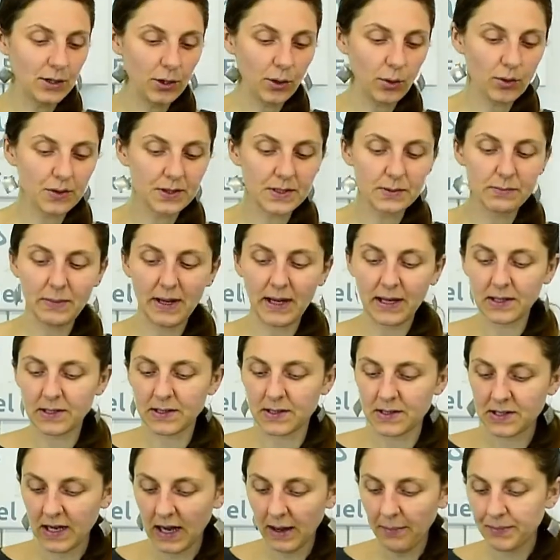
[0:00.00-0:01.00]
those
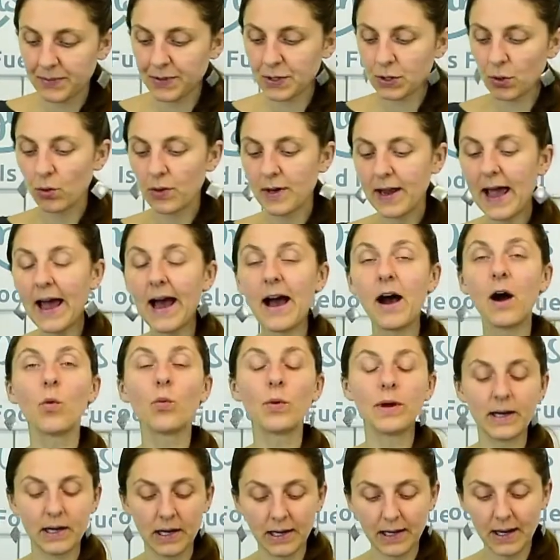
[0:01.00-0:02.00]
mixed up. So now
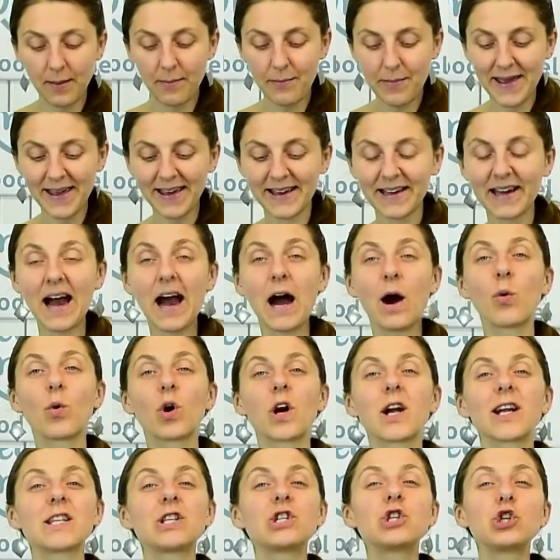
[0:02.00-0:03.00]
we're gonna make
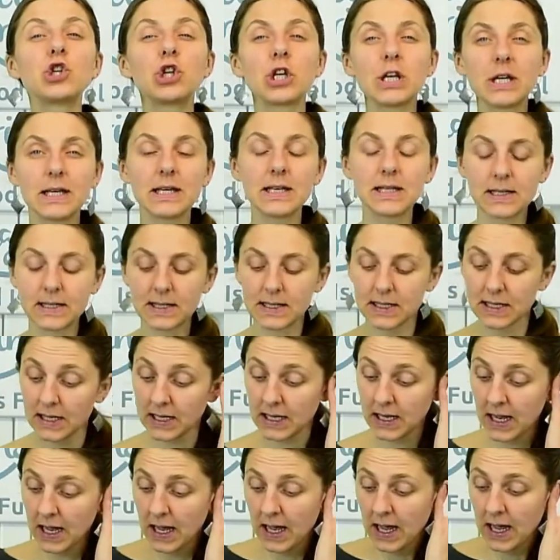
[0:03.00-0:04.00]
our
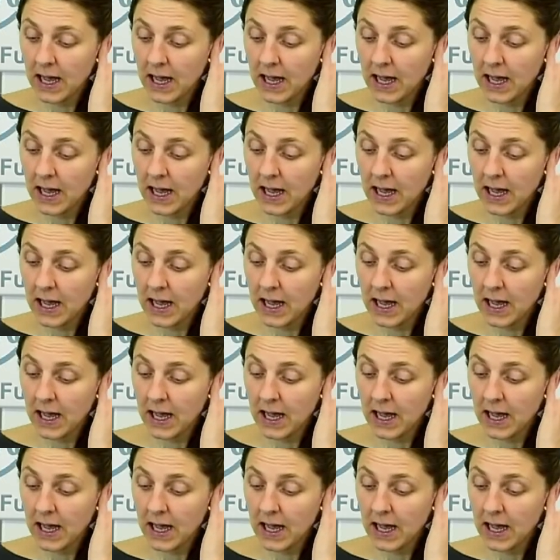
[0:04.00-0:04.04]
cheesy